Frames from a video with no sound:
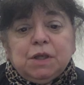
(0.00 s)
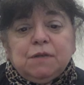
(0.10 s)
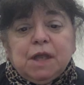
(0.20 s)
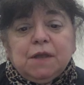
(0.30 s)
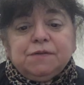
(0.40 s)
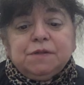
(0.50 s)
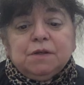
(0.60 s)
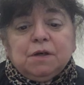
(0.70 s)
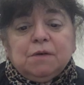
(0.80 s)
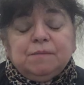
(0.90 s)
that
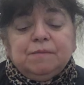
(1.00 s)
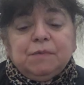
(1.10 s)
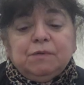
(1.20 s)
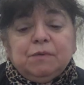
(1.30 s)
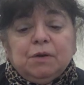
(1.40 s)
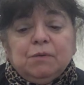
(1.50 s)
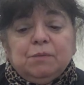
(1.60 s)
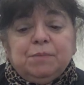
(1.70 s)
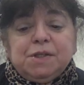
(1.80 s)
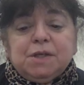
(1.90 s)

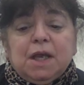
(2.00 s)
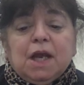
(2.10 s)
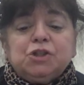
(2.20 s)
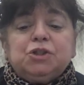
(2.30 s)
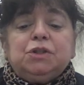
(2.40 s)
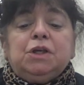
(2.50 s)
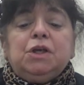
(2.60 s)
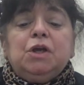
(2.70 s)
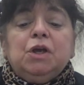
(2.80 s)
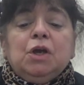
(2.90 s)
Bizet
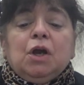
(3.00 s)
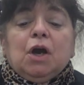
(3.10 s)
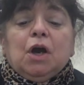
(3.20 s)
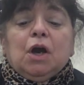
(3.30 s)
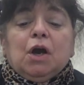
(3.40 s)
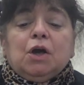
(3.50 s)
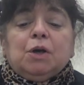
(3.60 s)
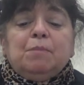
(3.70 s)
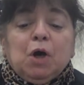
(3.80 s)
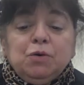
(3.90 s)
actually
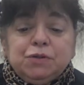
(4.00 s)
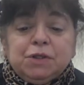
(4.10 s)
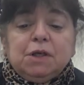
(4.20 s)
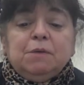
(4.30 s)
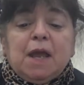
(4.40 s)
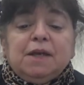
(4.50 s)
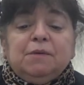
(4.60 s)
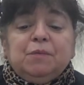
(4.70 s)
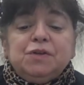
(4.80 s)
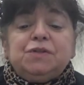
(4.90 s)
composed it, and
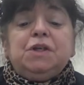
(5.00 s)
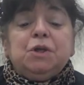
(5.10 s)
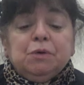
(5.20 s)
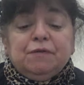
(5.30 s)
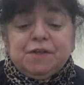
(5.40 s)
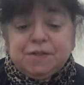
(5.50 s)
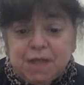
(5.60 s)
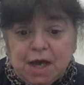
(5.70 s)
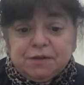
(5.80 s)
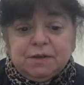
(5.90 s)
it was the year of his
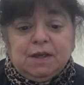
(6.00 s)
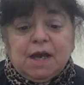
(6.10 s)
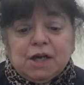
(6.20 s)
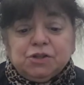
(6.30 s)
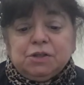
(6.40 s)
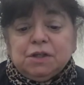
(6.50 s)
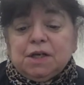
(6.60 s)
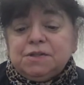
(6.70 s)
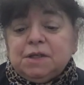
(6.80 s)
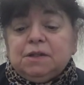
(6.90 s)
death. He actually
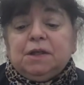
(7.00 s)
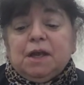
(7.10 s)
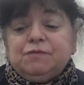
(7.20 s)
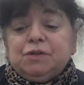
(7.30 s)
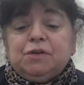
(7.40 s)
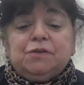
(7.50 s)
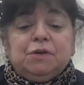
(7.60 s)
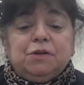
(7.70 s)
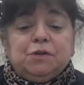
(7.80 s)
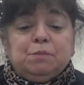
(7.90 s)
died suddenly after the
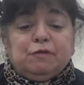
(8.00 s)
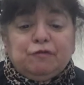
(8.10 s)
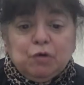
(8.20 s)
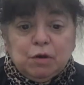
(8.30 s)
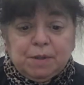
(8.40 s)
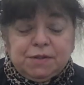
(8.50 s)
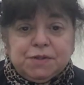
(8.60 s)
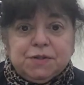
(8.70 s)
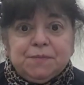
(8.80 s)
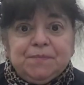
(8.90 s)
33rd performance.